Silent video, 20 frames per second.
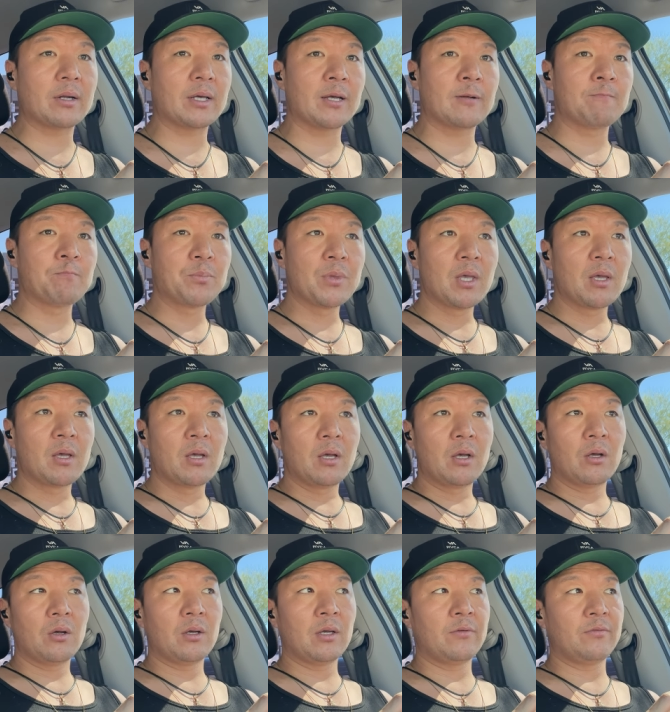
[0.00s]
it
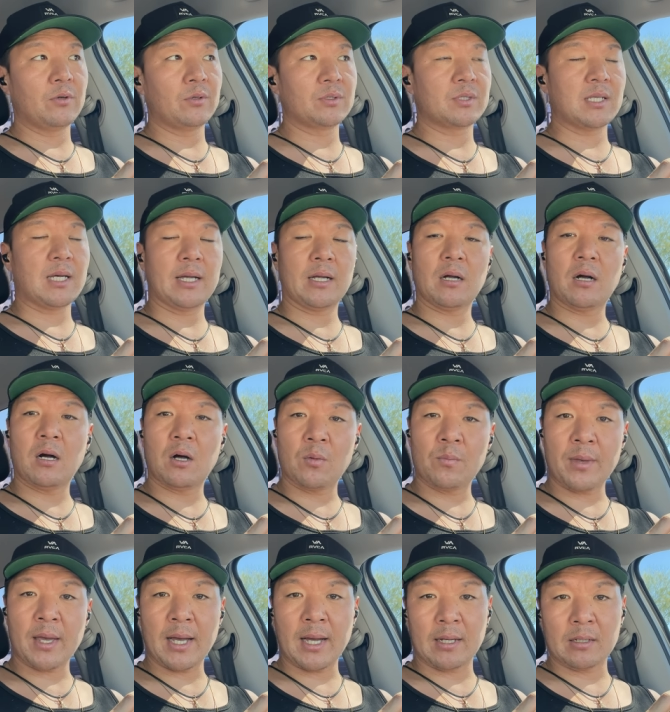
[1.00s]
if it was like, oh
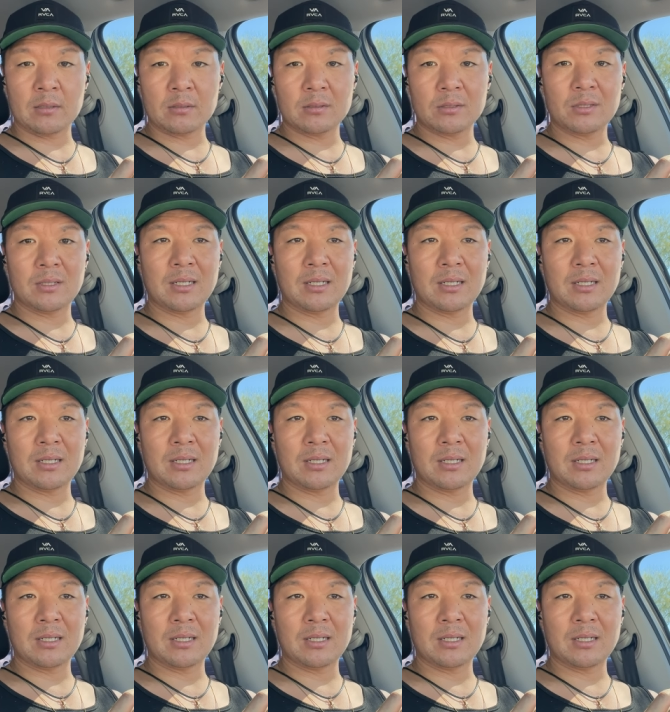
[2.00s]
man, you